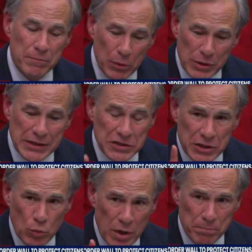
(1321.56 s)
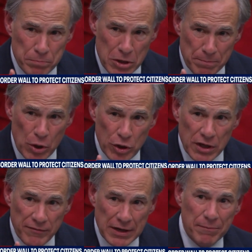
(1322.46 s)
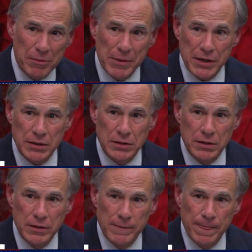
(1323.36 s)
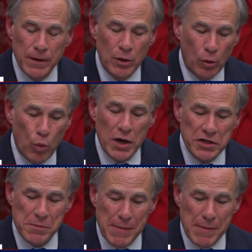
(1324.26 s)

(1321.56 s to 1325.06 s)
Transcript: but we did see one component of it implemented. One